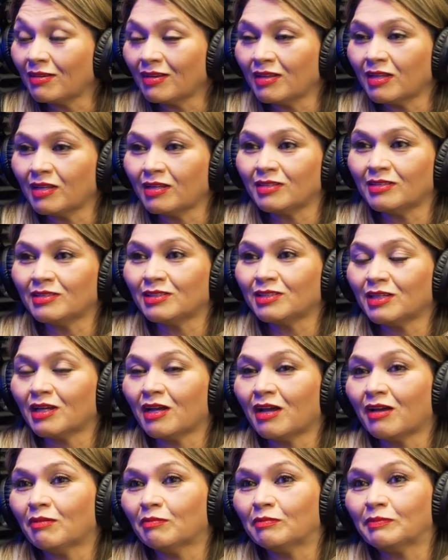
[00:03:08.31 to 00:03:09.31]
And
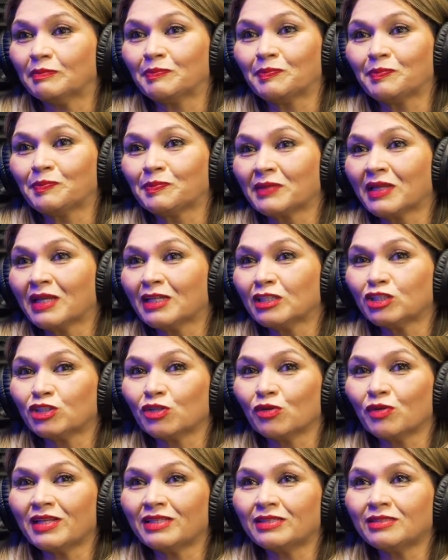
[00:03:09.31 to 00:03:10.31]

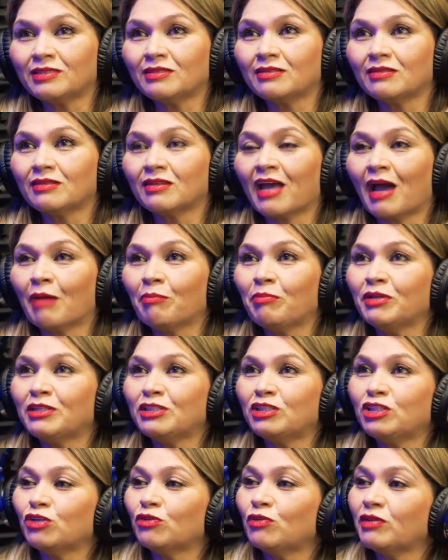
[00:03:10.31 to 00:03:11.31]
so God
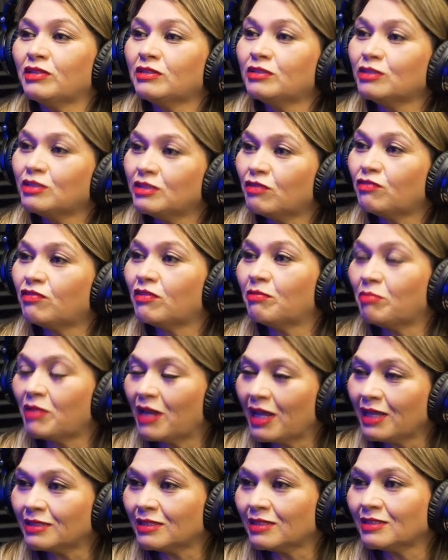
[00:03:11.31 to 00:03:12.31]
puts you in different
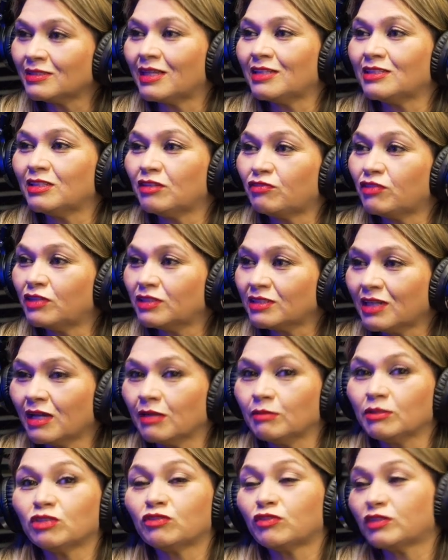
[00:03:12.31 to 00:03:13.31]
places at different
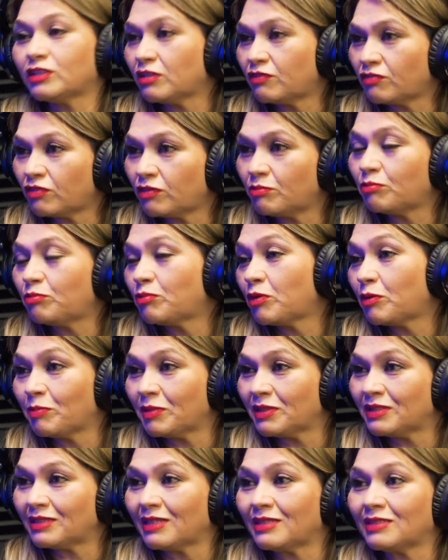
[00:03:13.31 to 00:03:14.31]
times for different
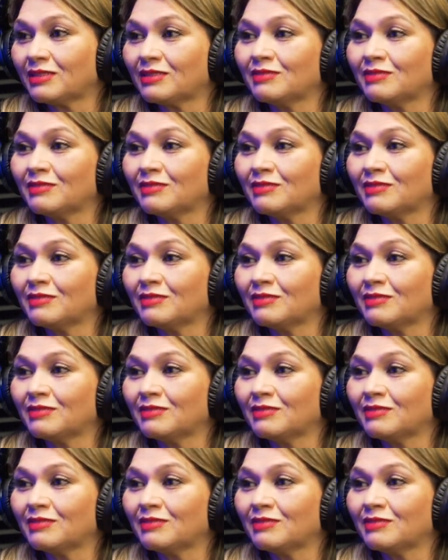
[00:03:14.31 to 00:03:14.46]
purposes.